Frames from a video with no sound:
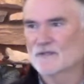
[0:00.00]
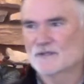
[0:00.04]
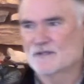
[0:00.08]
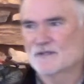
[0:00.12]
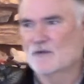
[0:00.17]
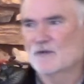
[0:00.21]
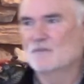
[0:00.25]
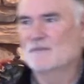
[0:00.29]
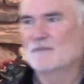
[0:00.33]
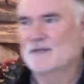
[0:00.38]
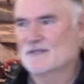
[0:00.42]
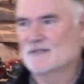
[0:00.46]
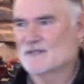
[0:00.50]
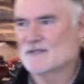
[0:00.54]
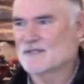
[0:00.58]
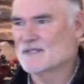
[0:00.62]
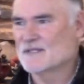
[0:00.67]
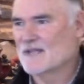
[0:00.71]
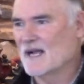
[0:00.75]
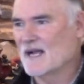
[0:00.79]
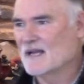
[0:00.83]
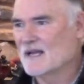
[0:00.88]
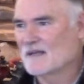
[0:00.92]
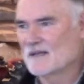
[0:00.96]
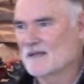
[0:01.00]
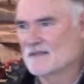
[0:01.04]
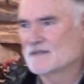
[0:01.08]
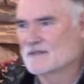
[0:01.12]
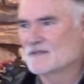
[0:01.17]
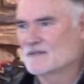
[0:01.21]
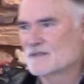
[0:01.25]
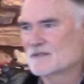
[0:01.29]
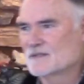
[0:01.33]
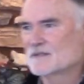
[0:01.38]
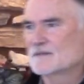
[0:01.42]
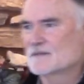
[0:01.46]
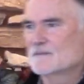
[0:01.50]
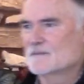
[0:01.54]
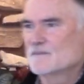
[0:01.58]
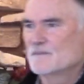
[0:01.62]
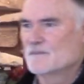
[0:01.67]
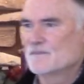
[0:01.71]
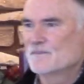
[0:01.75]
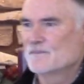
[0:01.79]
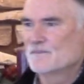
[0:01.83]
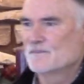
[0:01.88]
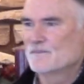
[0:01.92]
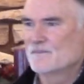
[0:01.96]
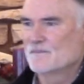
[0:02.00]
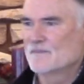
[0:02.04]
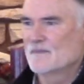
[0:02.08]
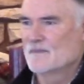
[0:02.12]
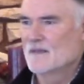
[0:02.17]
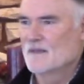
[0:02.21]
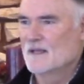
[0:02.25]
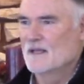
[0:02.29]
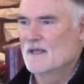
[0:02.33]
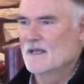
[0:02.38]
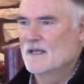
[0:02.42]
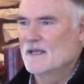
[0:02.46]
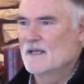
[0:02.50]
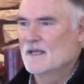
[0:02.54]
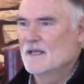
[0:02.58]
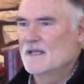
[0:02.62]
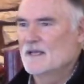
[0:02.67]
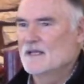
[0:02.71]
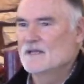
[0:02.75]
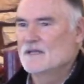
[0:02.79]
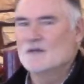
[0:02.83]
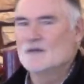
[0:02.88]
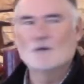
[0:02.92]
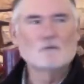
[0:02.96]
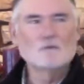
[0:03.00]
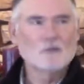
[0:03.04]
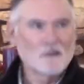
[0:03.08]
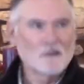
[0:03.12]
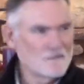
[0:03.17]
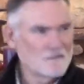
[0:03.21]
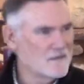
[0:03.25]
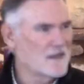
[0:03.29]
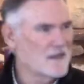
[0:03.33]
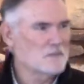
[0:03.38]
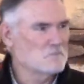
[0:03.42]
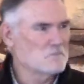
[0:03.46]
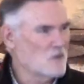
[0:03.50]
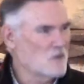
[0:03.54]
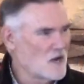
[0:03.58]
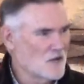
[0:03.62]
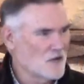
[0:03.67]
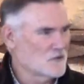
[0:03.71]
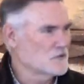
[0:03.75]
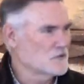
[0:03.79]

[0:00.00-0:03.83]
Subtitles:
so much silence, don't let that bother